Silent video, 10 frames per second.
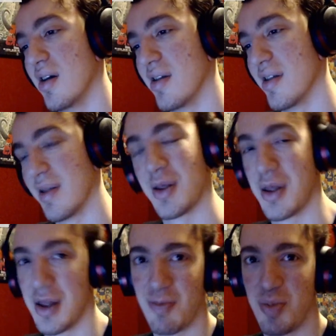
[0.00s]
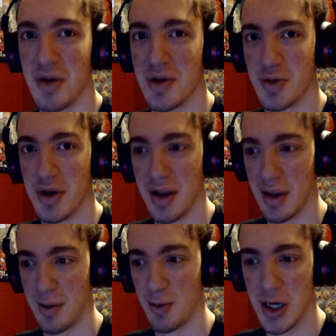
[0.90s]
This is pretty much what it is.
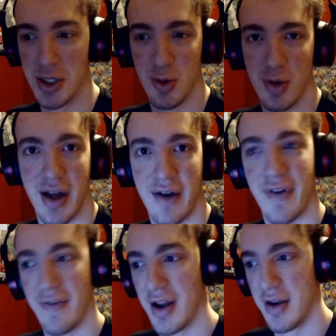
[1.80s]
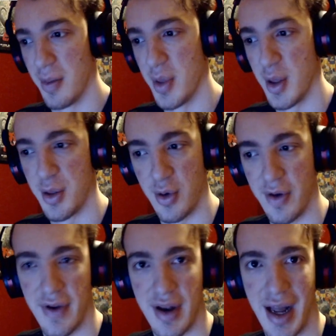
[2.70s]
It's Russian roulette of if I dump this or
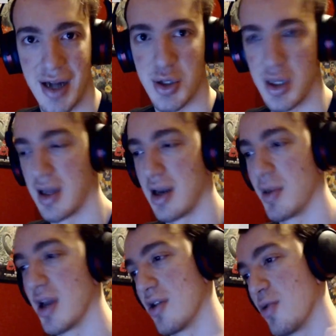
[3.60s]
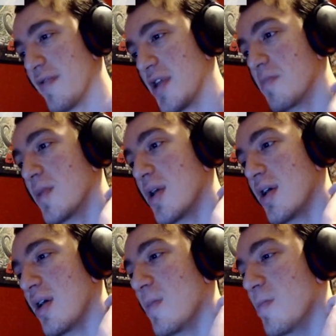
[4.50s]
if it actually is getting made into a video.
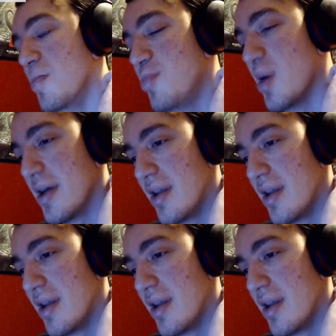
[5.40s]
But